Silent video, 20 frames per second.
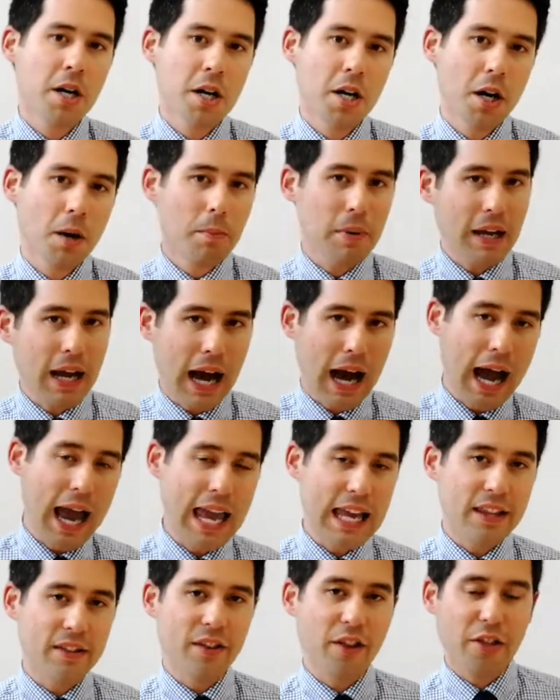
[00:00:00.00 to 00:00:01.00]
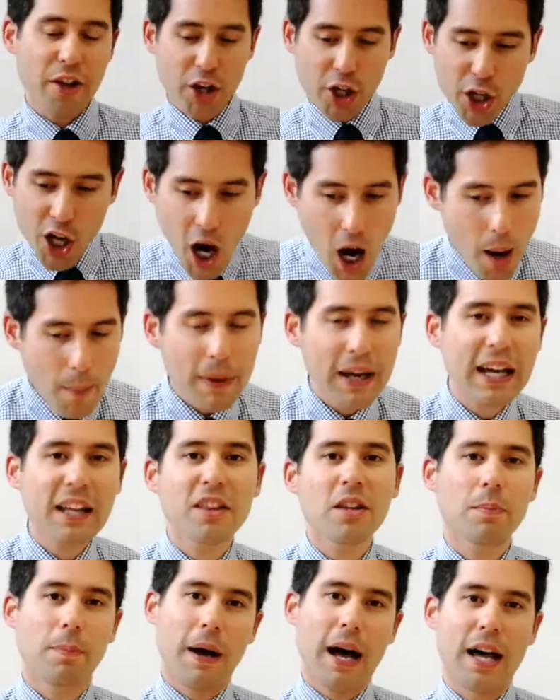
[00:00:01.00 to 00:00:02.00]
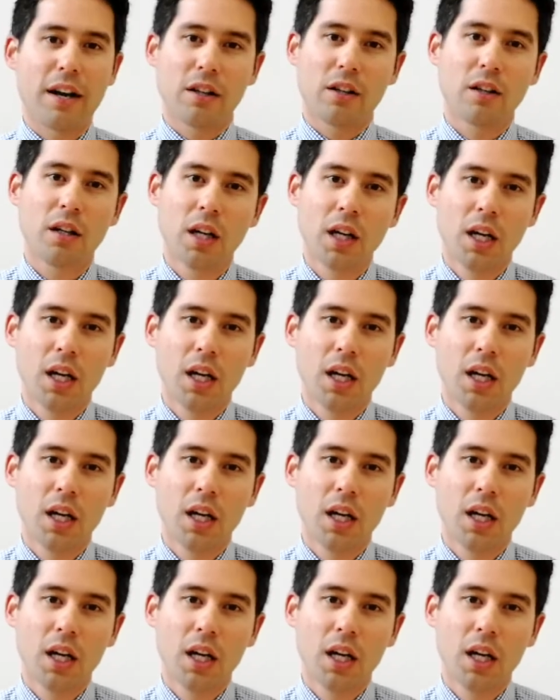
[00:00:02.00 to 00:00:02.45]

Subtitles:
behind. They're coming into battle